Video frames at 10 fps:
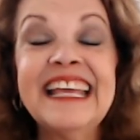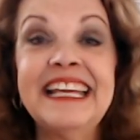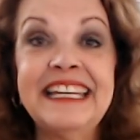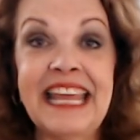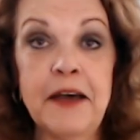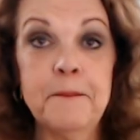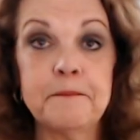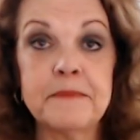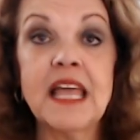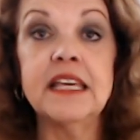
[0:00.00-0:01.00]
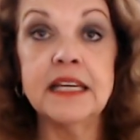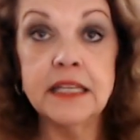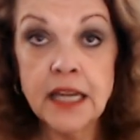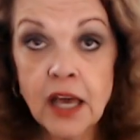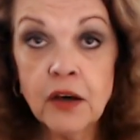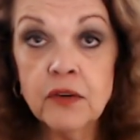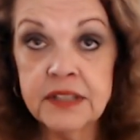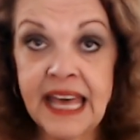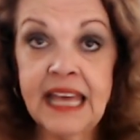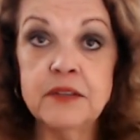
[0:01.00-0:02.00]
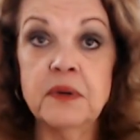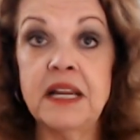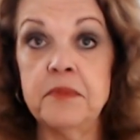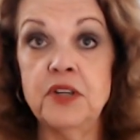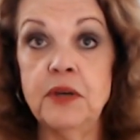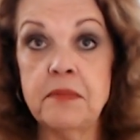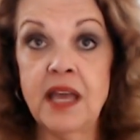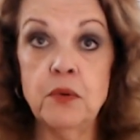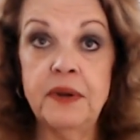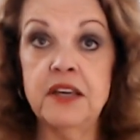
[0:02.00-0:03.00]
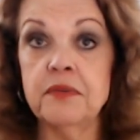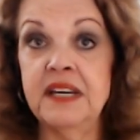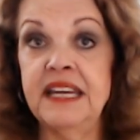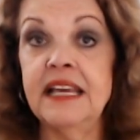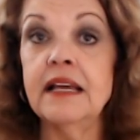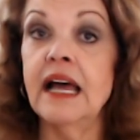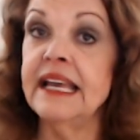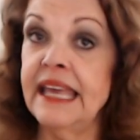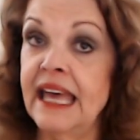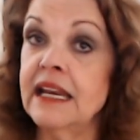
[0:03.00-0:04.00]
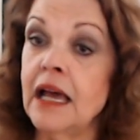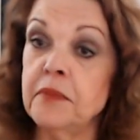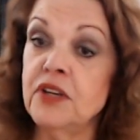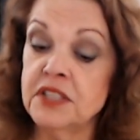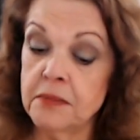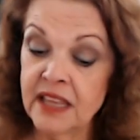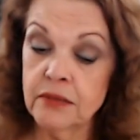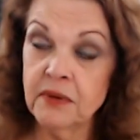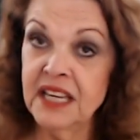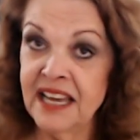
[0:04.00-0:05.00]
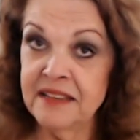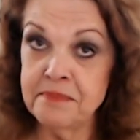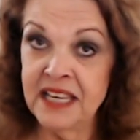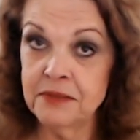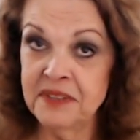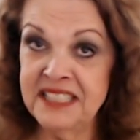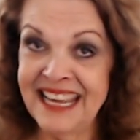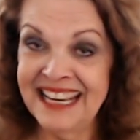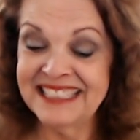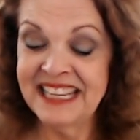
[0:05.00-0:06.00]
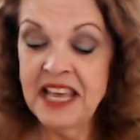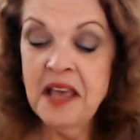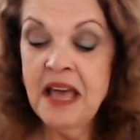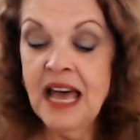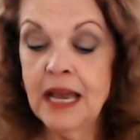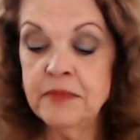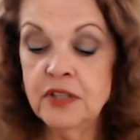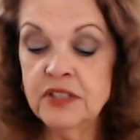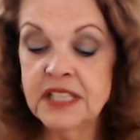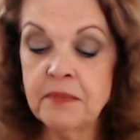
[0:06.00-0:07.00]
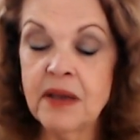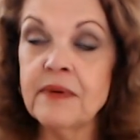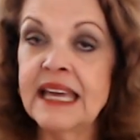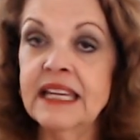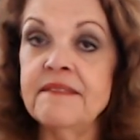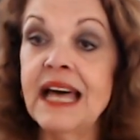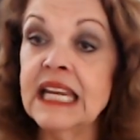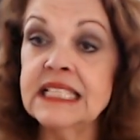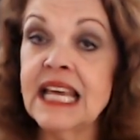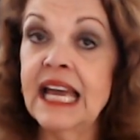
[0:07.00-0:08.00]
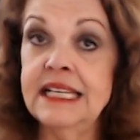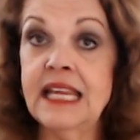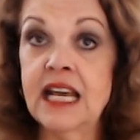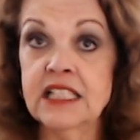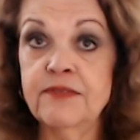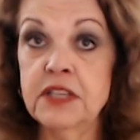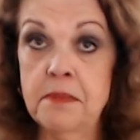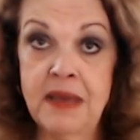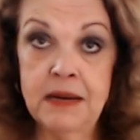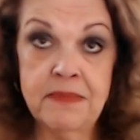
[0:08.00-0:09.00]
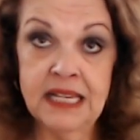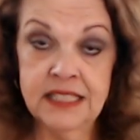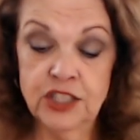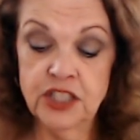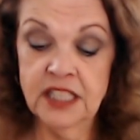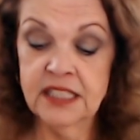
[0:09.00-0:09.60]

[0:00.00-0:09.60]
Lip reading: Now, you know that when I'm doing my week reading, again, I'm using my three decks. I'm using my Radley Valentine decks for the main messages.